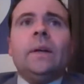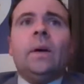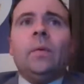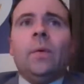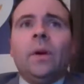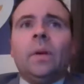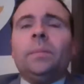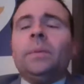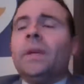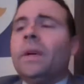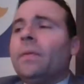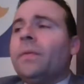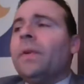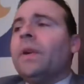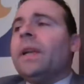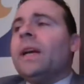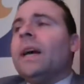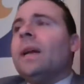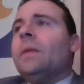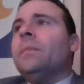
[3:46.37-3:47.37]
I went up there for
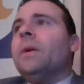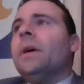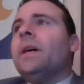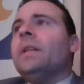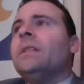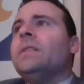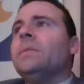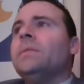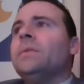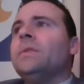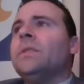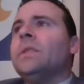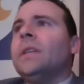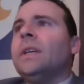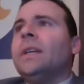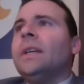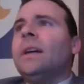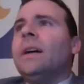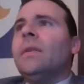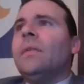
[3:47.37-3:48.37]
9 months. It was
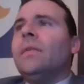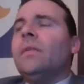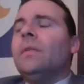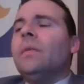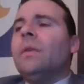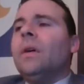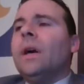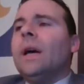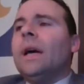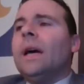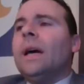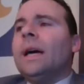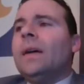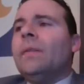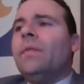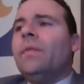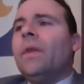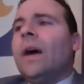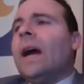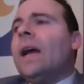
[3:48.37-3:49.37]
a
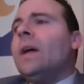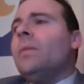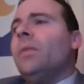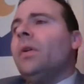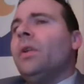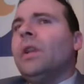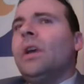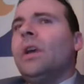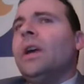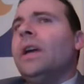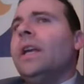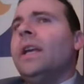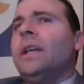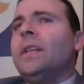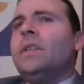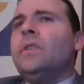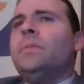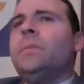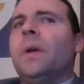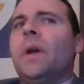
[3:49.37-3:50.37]
valuable learning
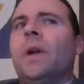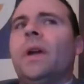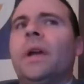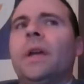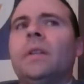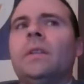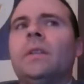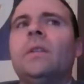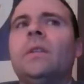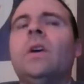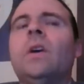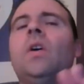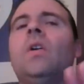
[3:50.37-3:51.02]
experience.